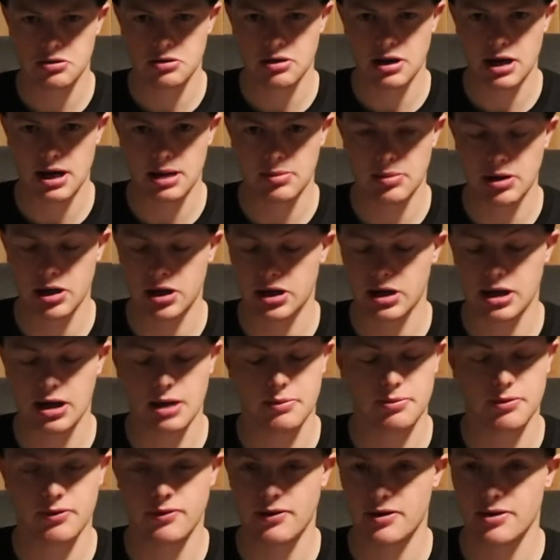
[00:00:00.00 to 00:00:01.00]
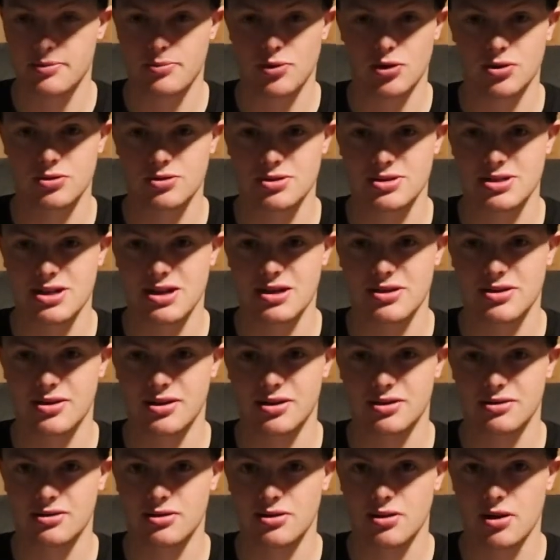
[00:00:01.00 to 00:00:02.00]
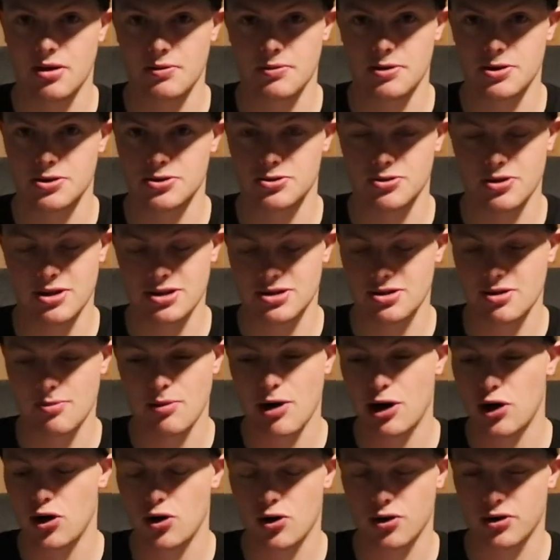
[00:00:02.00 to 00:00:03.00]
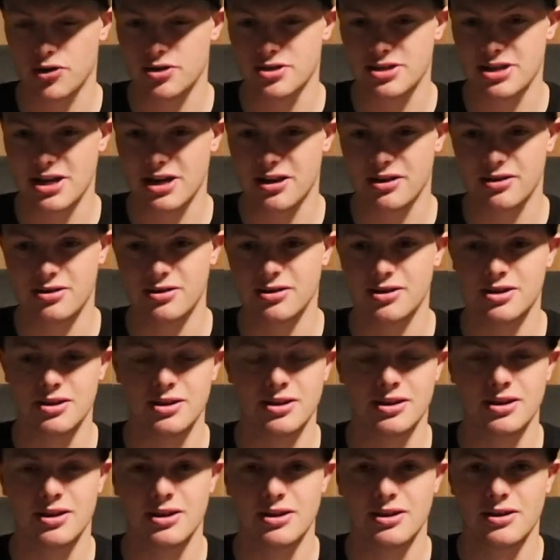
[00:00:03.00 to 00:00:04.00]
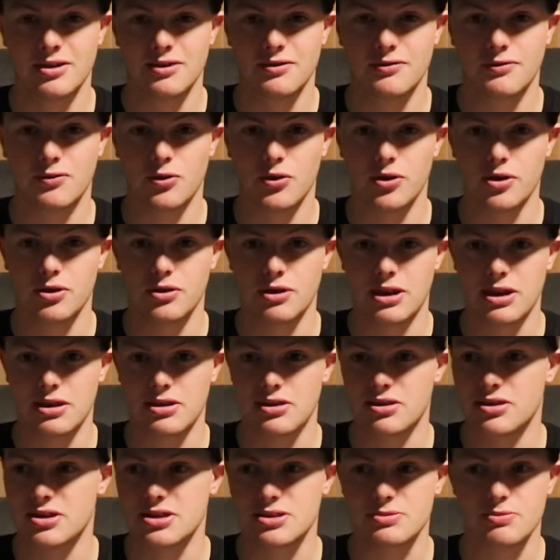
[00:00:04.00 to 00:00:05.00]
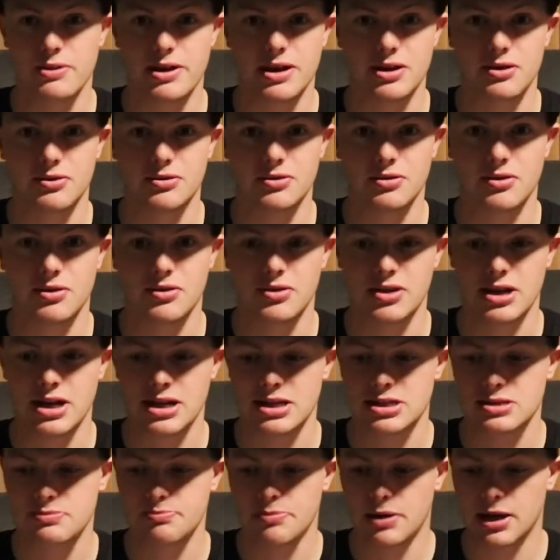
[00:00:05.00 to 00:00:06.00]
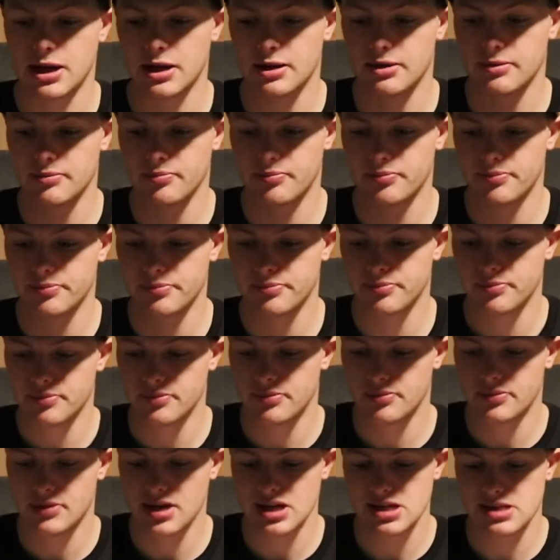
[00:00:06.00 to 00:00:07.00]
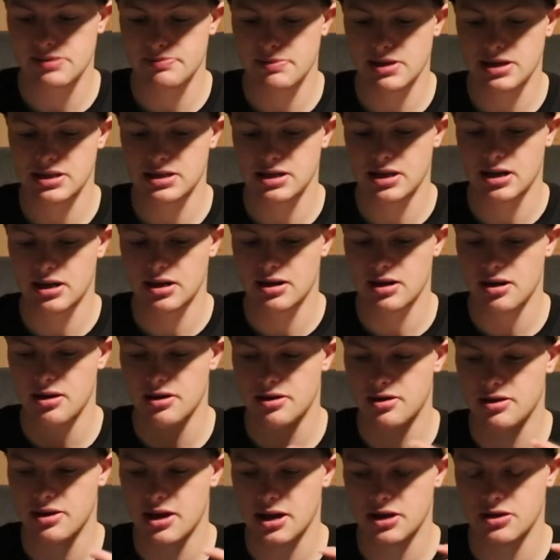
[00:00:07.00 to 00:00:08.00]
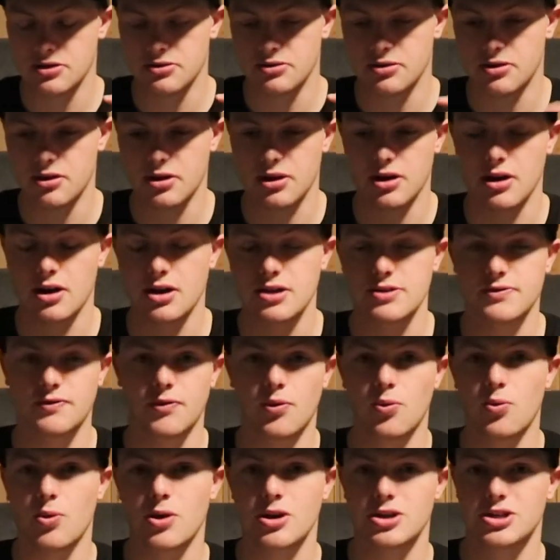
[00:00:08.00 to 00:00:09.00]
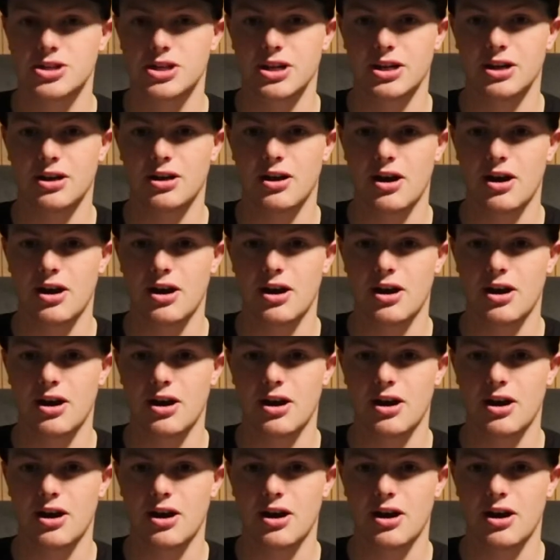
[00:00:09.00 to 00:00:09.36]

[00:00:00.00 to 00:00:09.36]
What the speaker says: I've got a couple of other bottles there that I want to try, so I might knock those out for you either this week or next. But that's me done. Thank you guys for watching.